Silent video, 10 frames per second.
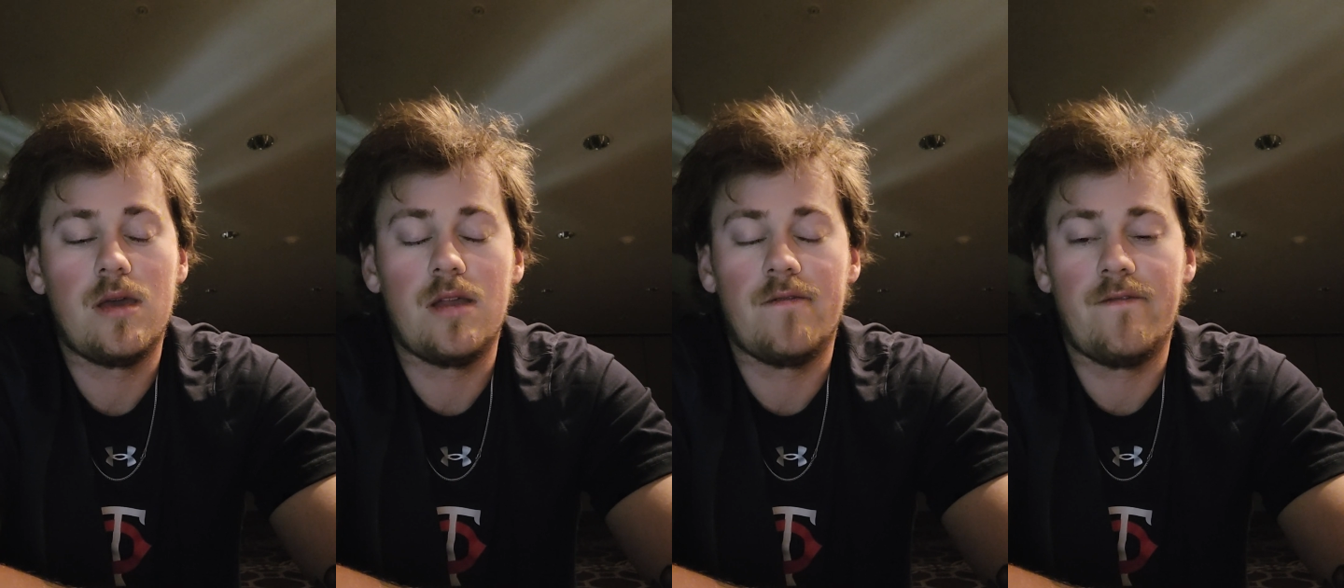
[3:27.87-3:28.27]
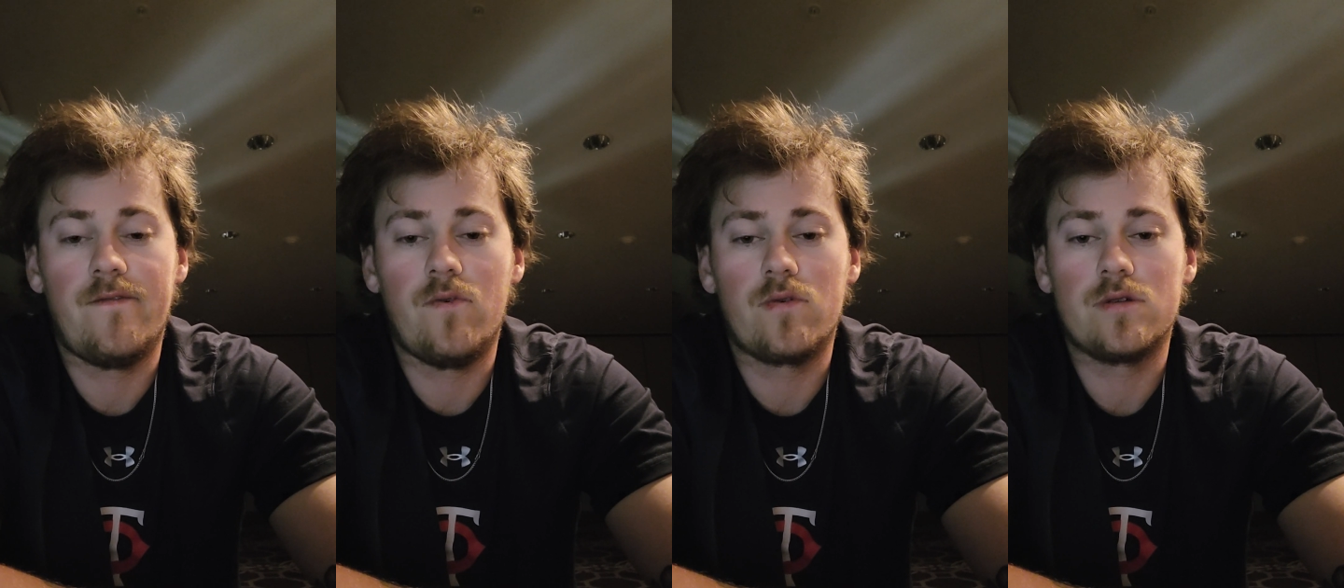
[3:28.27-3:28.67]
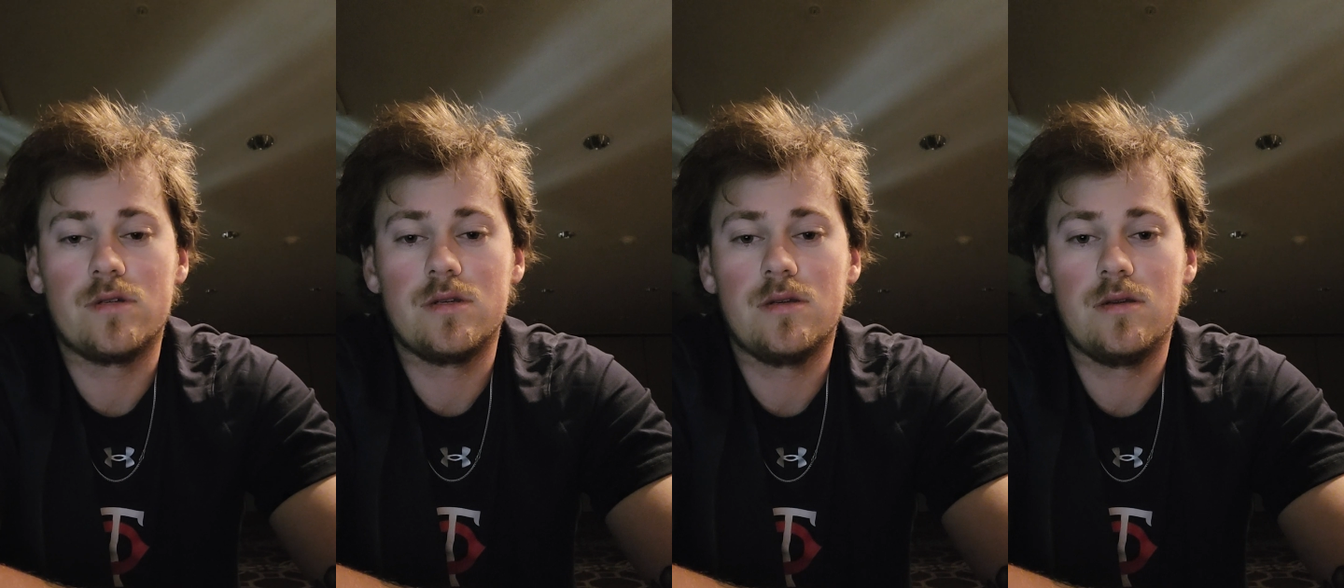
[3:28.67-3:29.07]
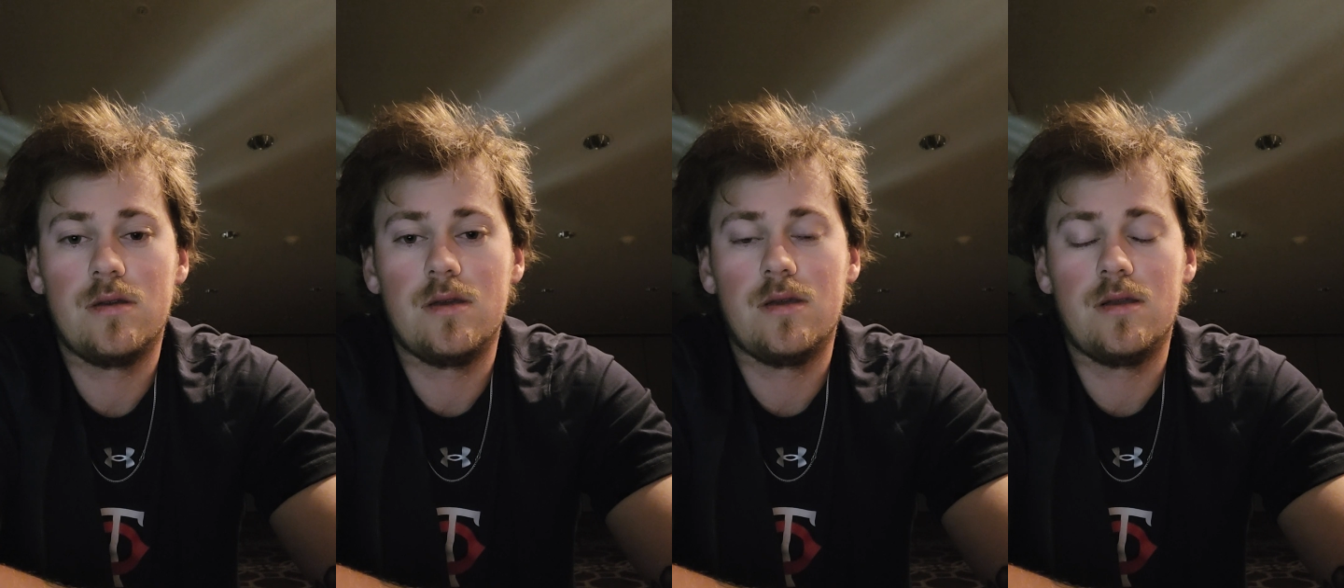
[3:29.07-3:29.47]
enforce
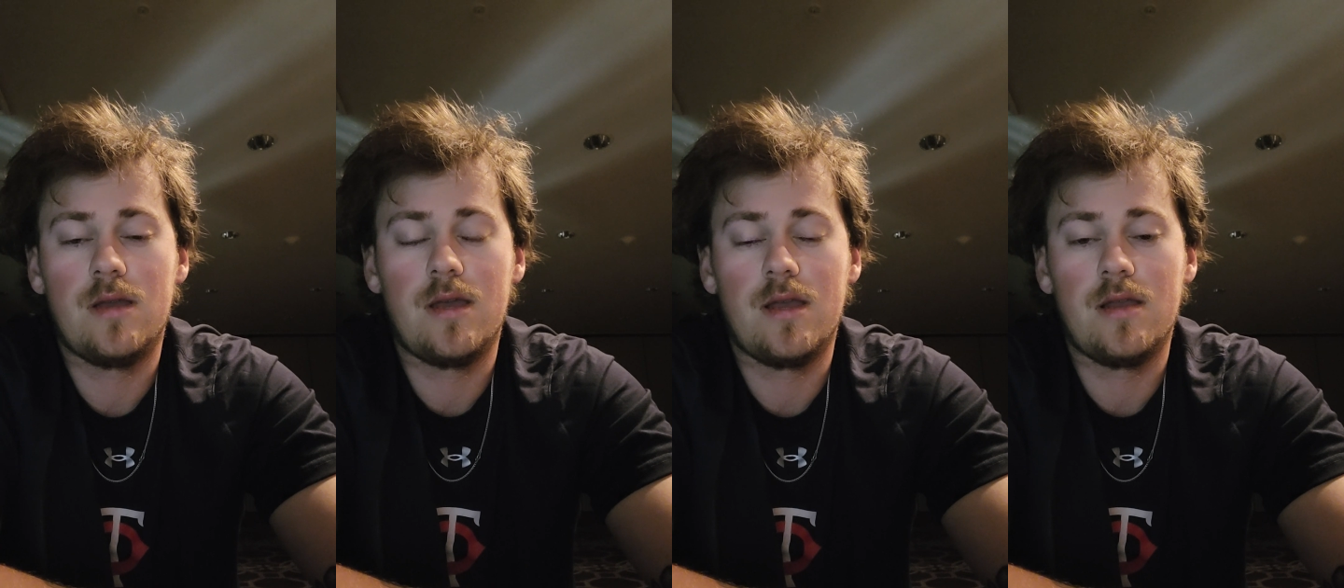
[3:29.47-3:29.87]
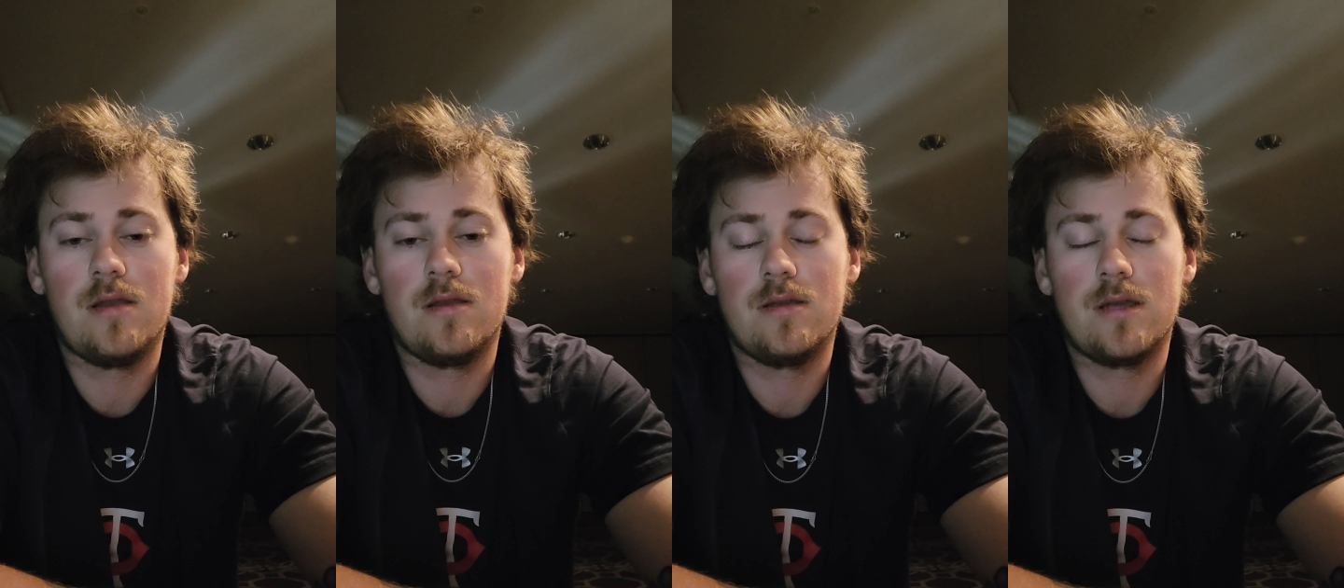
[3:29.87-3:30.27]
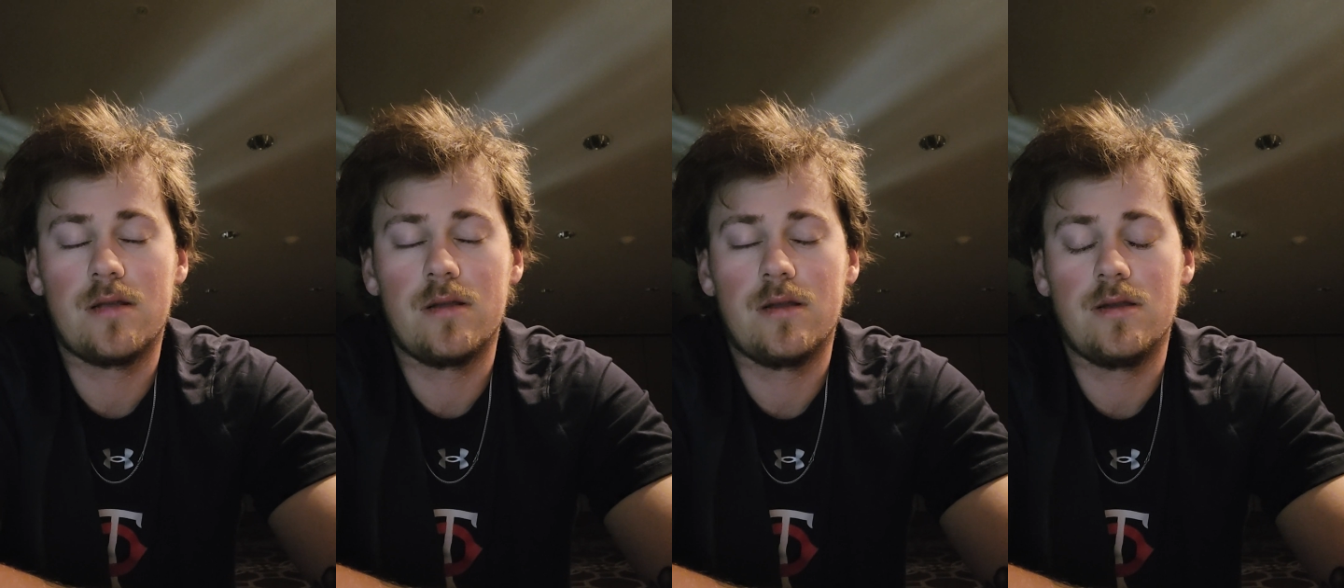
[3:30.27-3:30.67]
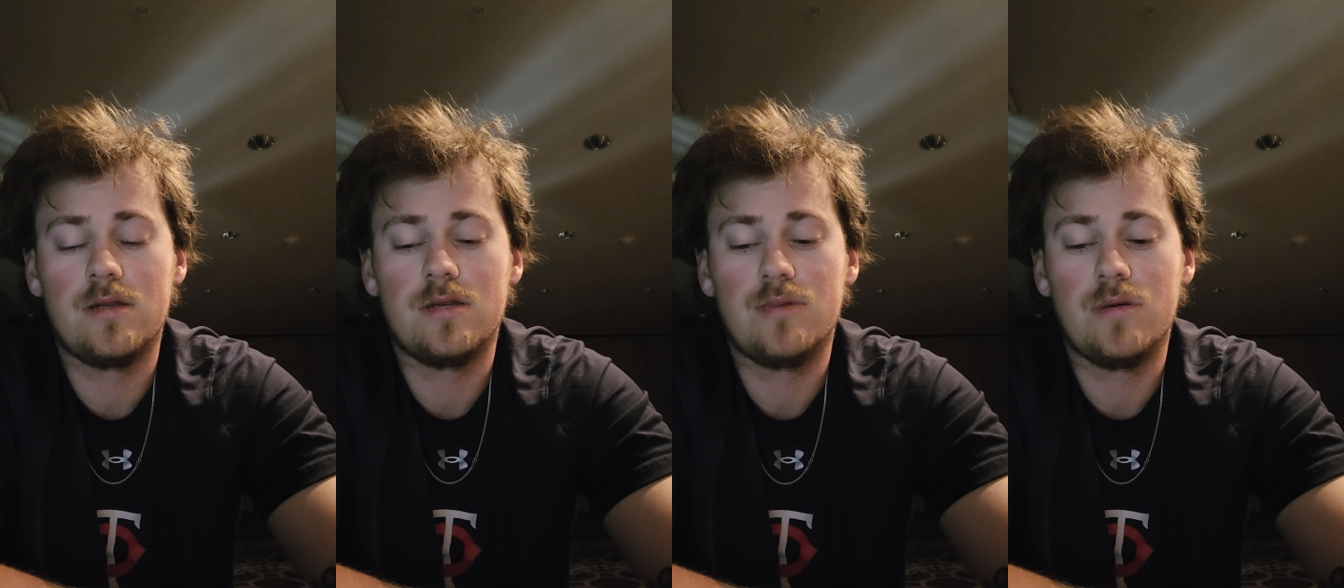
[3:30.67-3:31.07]
it and settle any
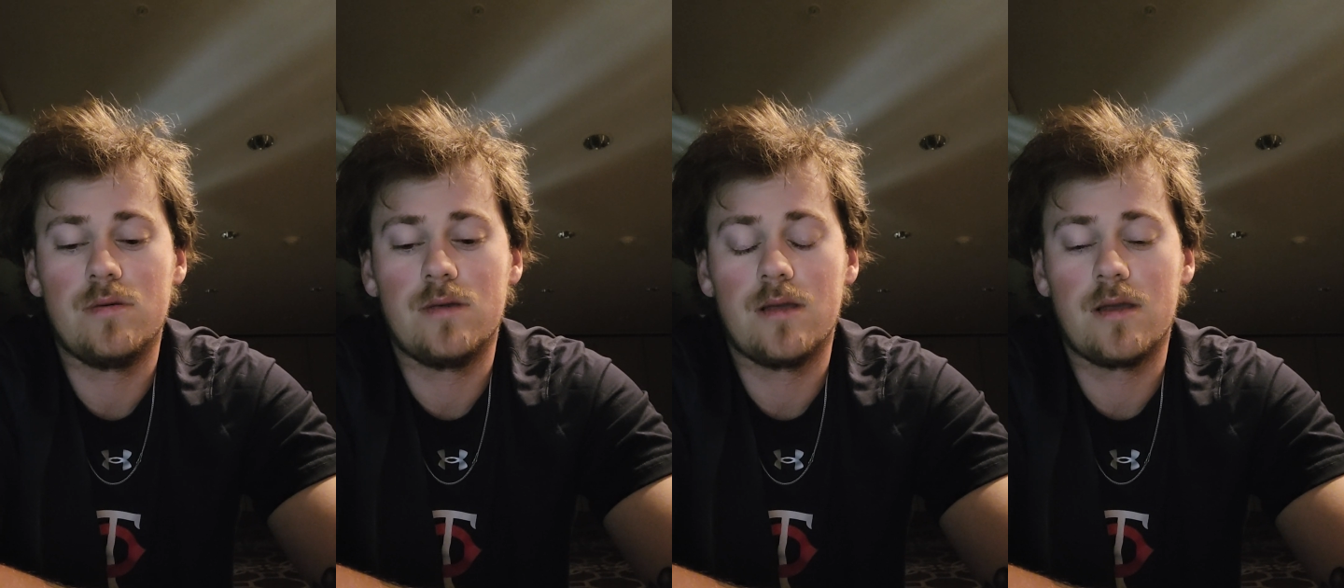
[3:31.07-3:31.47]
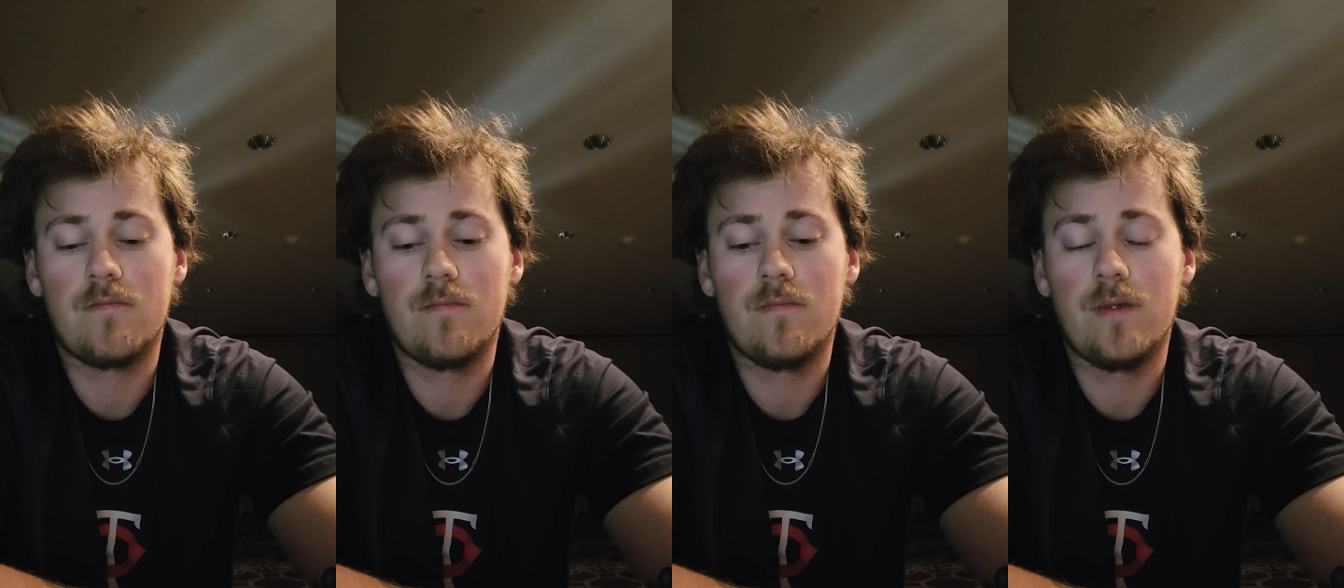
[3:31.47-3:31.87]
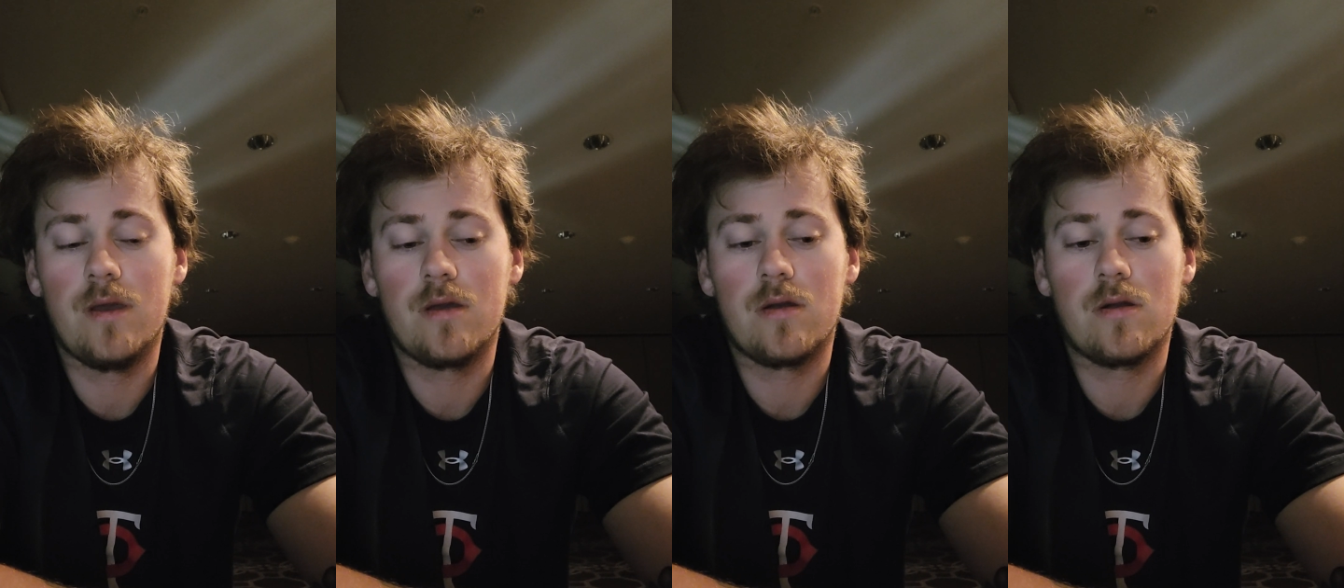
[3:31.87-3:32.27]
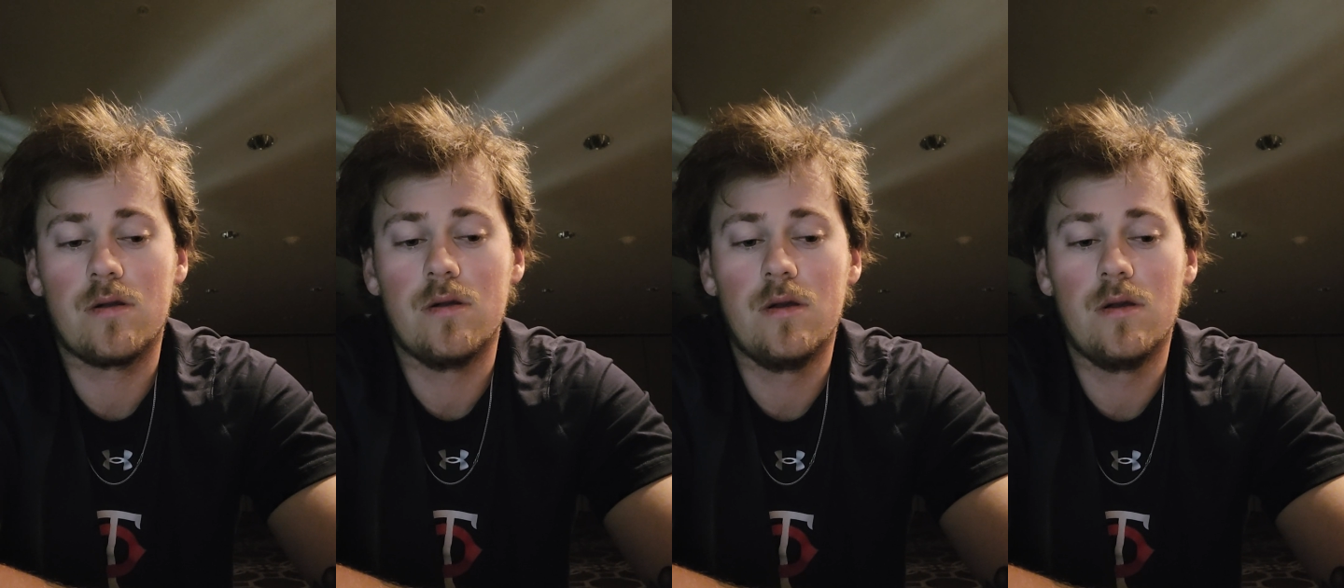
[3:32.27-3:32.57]
disputes that may occur,